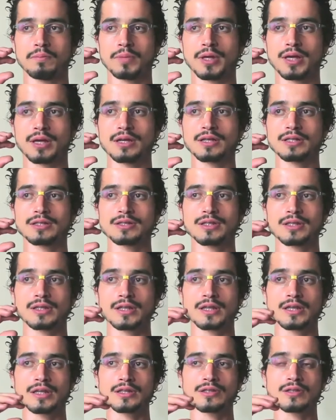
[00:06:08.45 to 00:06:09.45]
because
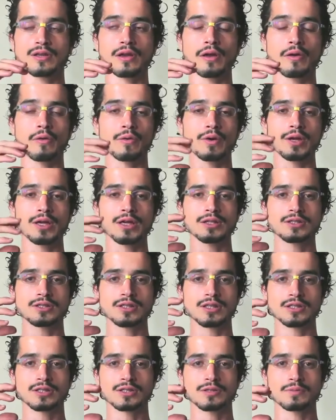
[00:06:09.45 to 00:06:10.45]
it
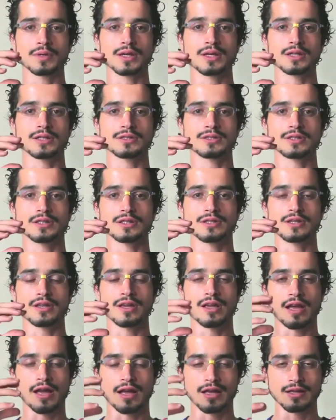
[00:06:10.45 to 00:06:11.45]
increases, because it
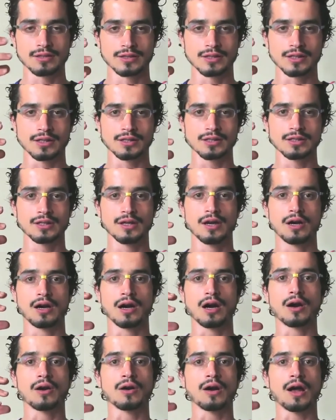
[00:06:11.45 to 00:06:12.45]
enhances
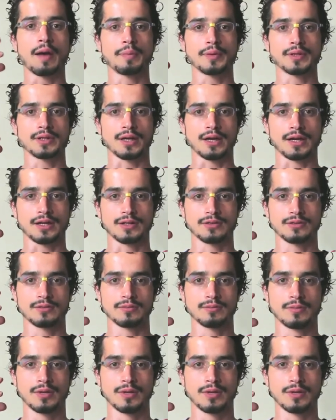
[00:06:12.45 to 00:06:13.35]
our appetite.